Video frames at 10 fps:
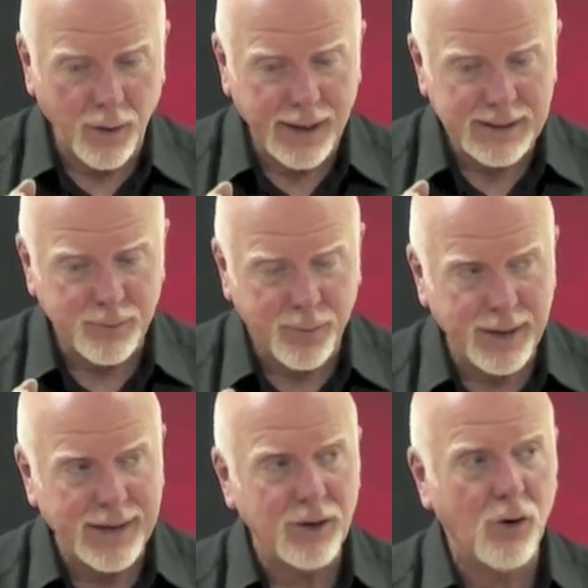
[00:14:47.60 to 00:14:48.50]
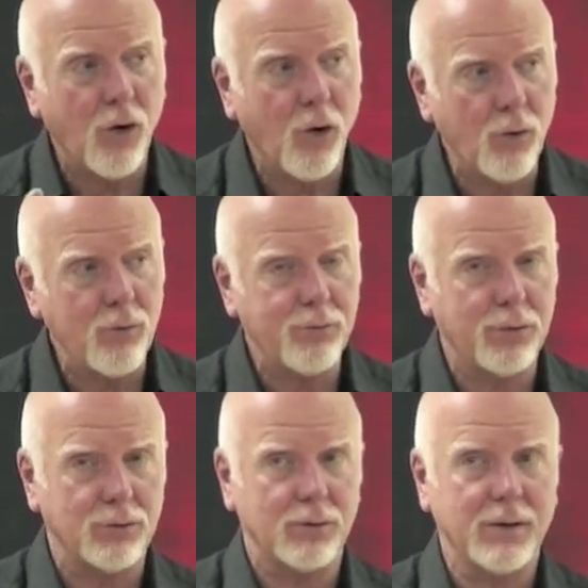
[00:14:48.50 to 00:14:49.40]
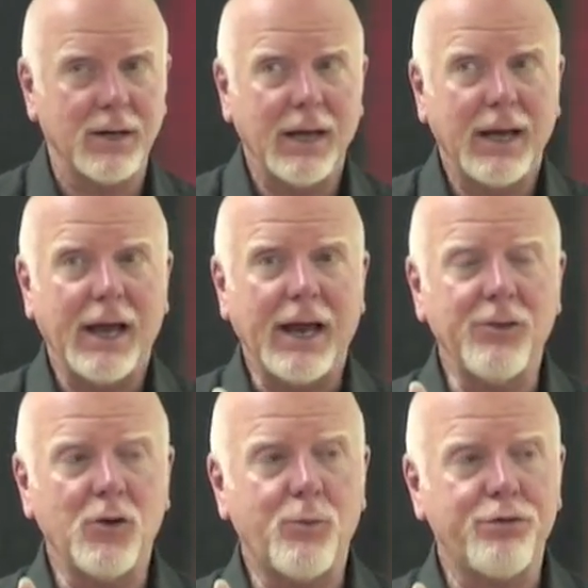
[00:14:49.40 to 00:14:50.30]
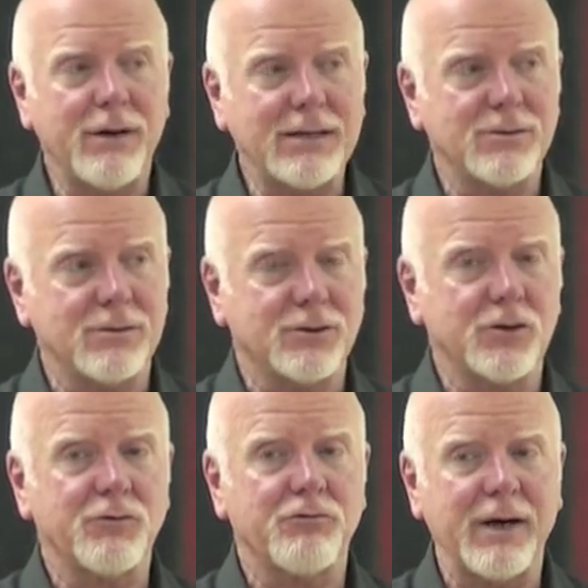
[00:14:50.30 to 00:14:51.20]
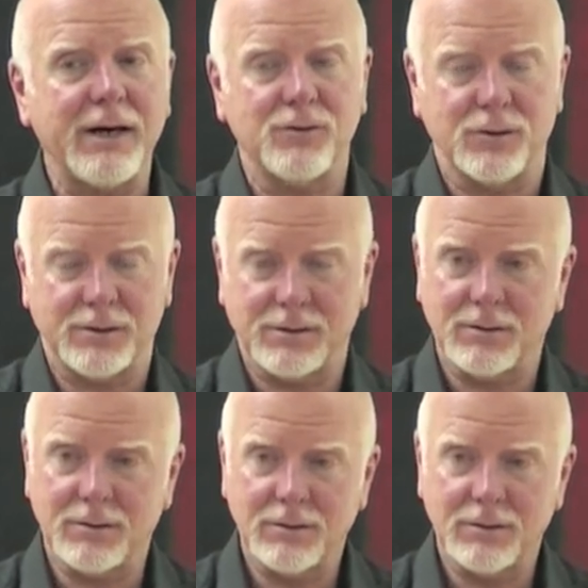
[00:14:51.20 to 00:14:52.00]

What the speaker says: It's being humbled in the presence of greatness.